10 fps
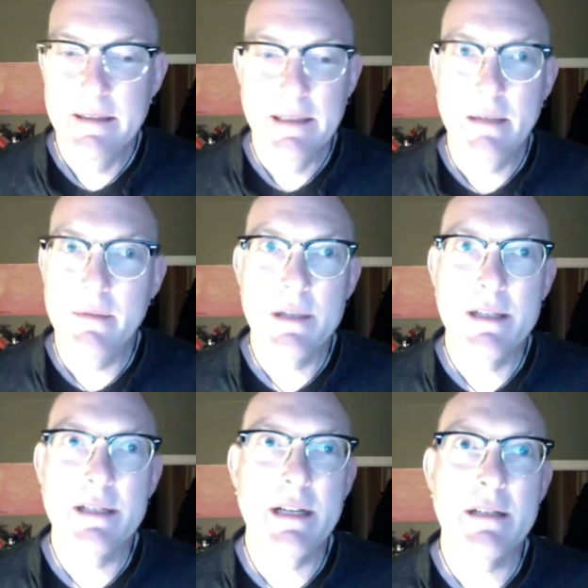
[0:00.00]
it
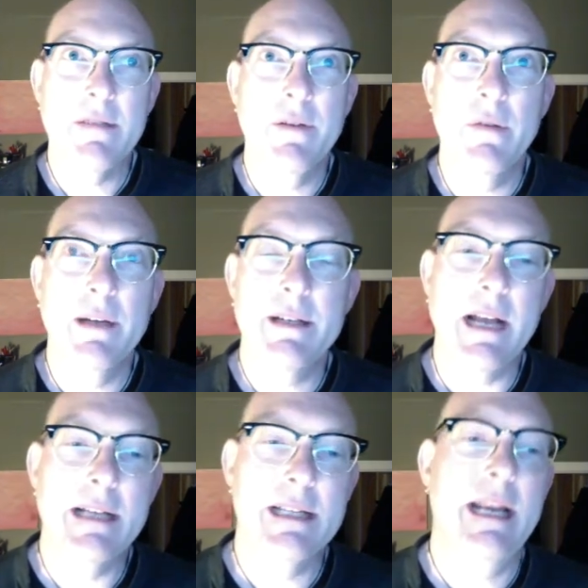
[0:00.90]
wasn't just a few rich
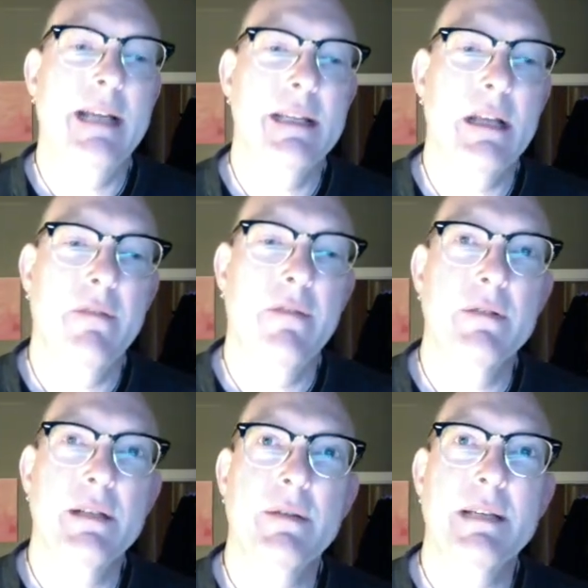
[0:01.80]
guys that had cell
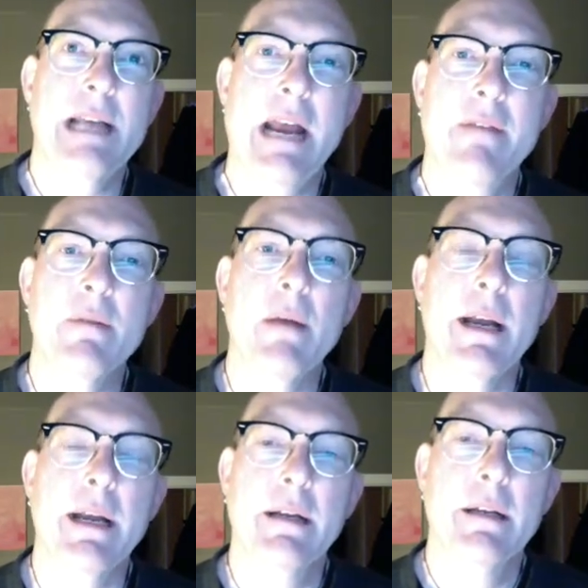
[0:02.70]
phones, it was everybody.